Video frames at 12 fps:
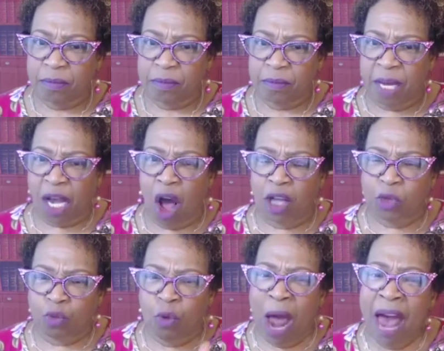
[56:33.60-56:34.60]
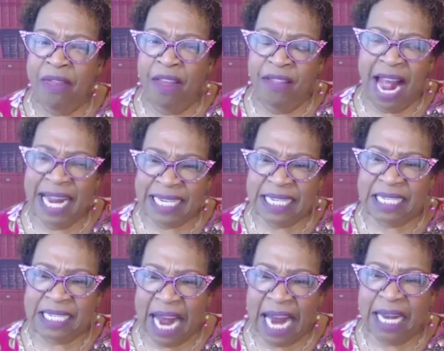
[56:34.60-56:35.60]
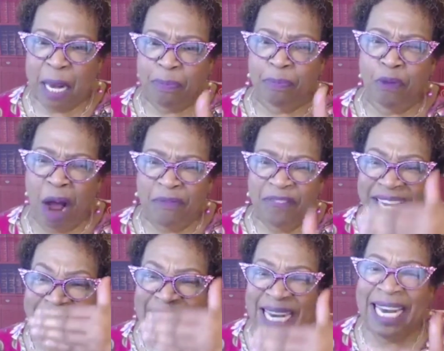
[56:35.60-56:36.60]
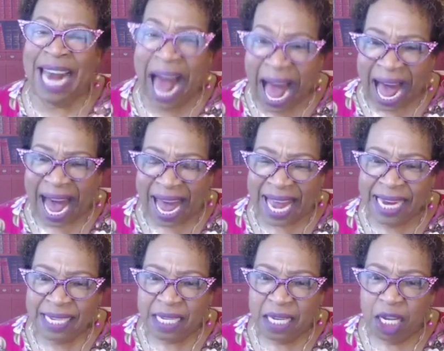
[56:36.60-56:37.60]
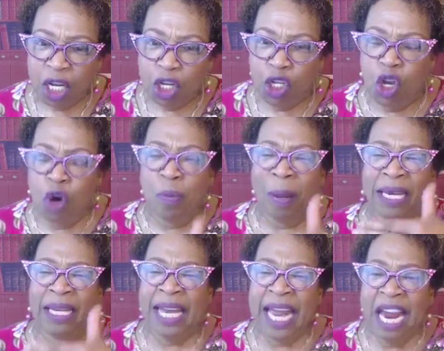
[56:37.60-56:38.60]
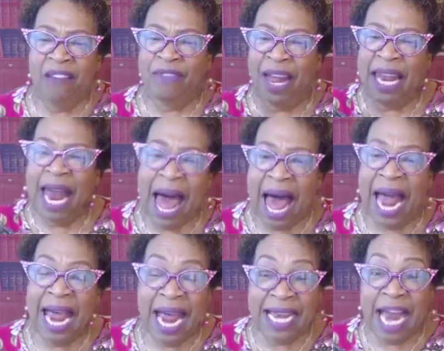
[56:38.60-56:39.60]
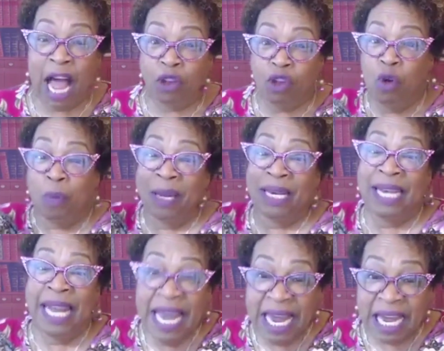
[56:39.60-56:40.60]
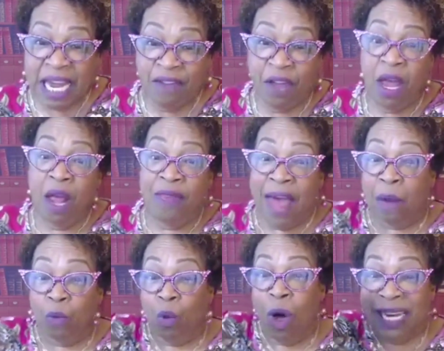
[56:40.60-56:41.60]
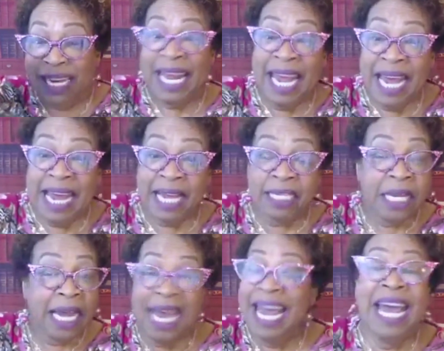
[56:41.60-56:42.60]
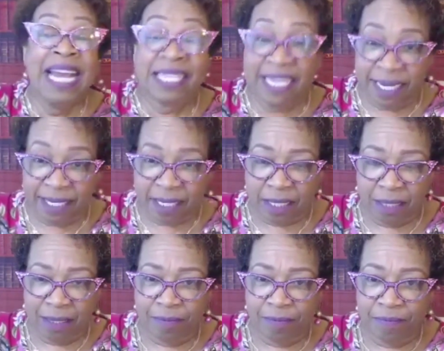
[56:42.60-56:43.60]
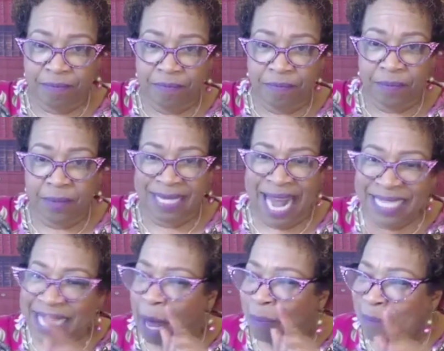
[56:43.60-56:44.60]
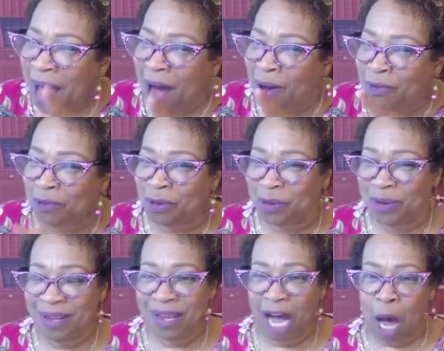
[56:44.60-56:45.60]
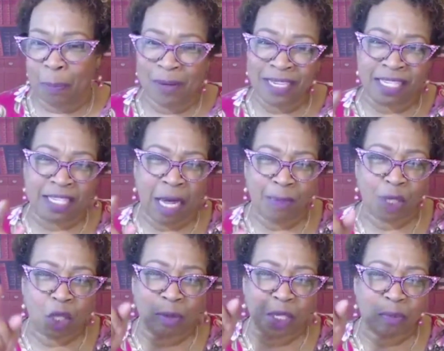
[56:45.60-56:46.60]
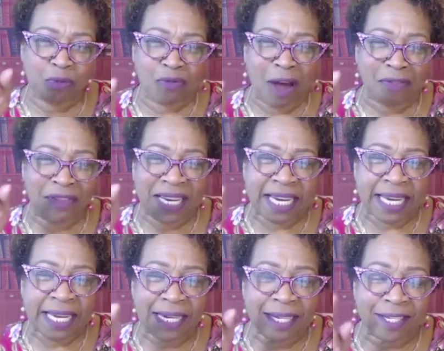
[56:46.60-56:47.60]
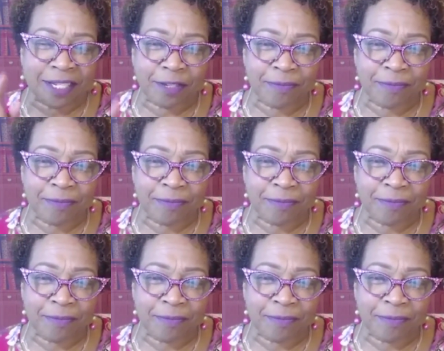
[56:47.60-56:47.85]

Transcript: because rather than to say the prophet lied, you believe the lie, and now you believe that what is isn't. That's how powerful a presumptuous prophet is.